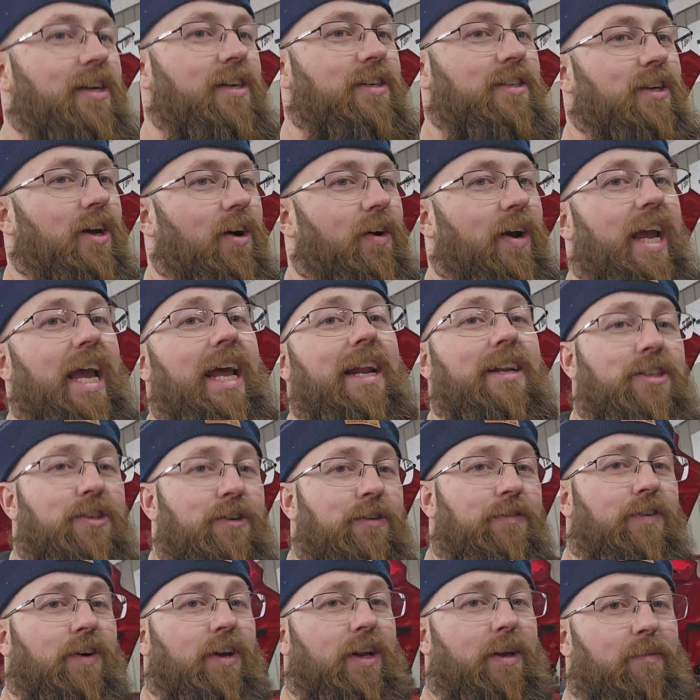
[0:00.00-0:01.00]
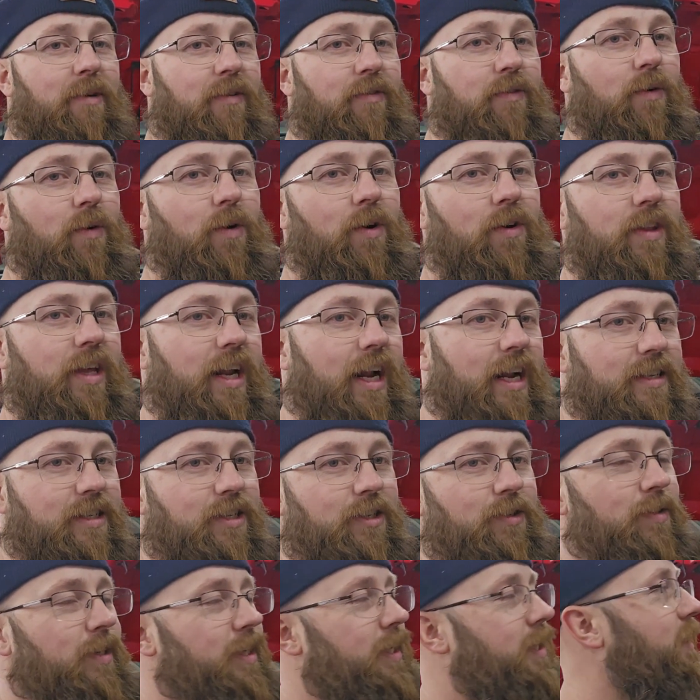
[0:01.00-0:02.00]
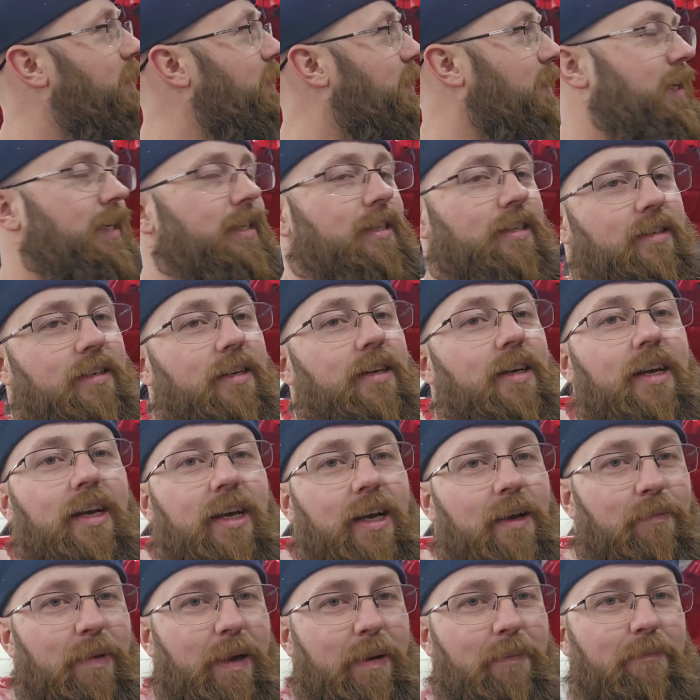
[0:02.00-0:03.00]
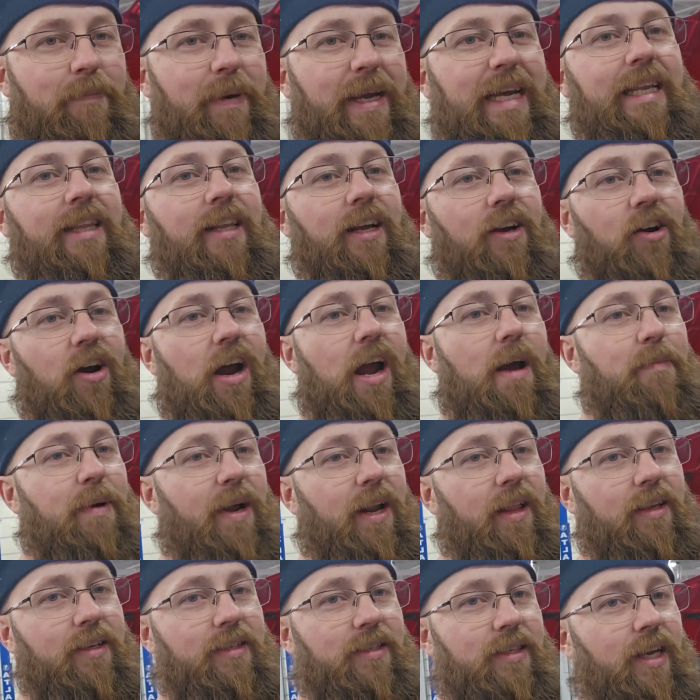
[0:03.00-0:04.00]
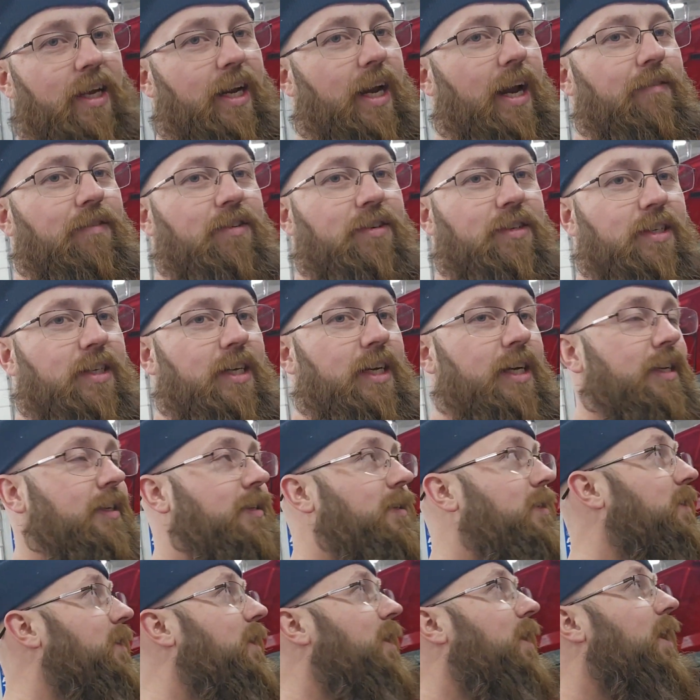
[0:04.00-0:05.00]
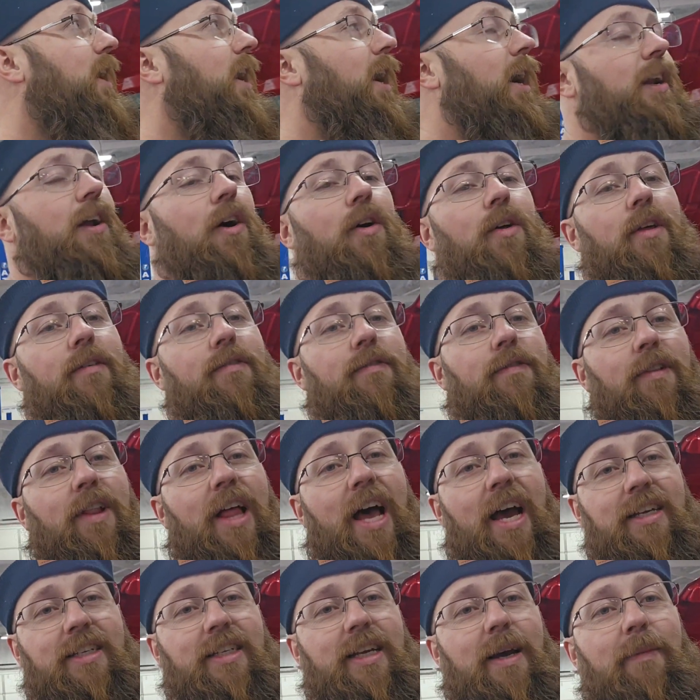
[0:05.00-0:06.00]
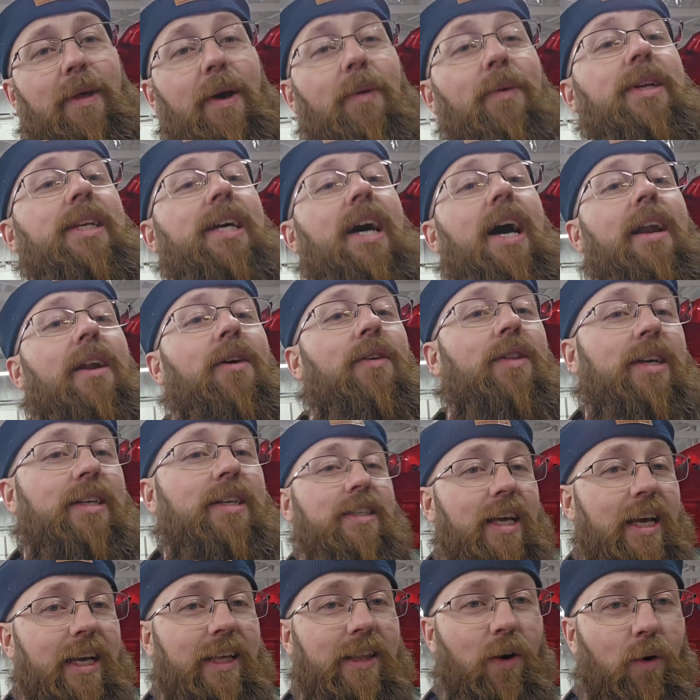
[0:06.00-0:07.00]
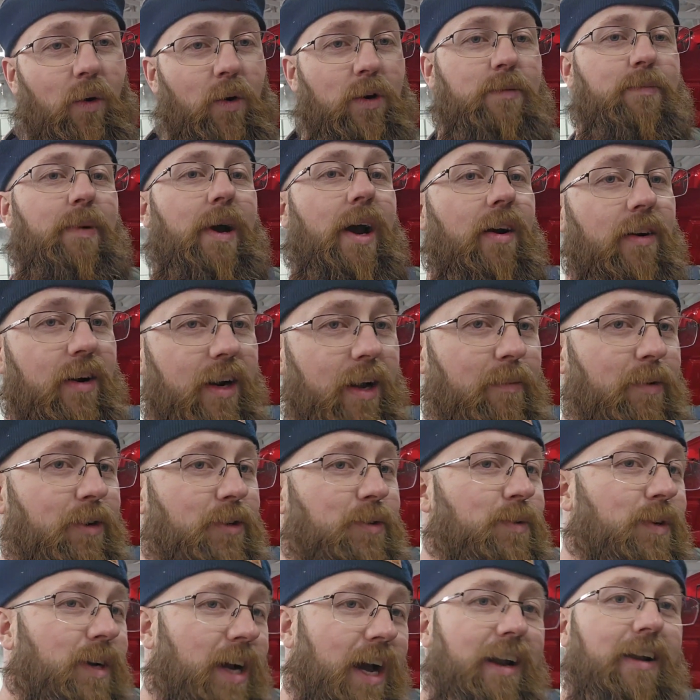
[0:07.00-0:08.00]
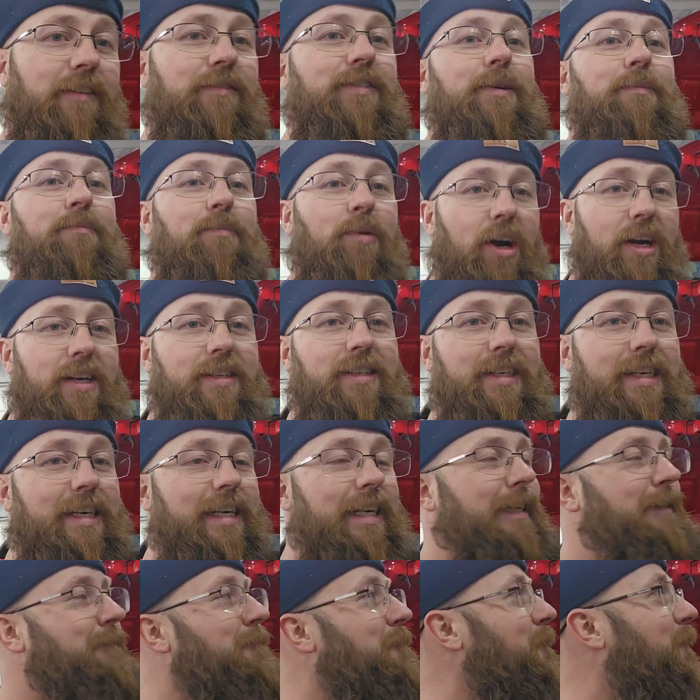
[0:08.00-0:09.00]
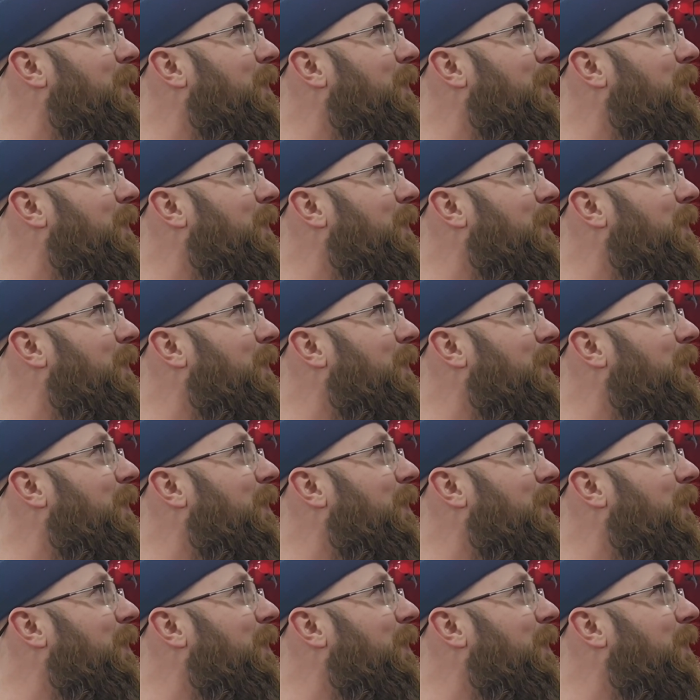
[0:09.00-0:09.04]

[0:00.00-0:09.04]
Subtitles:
So he had to 2-foot it before, and then I tuned it, and he's been beating the crap out of this thing ever since. I know the last time that we dynoed thing, the horsepower numbers were kind of depressing.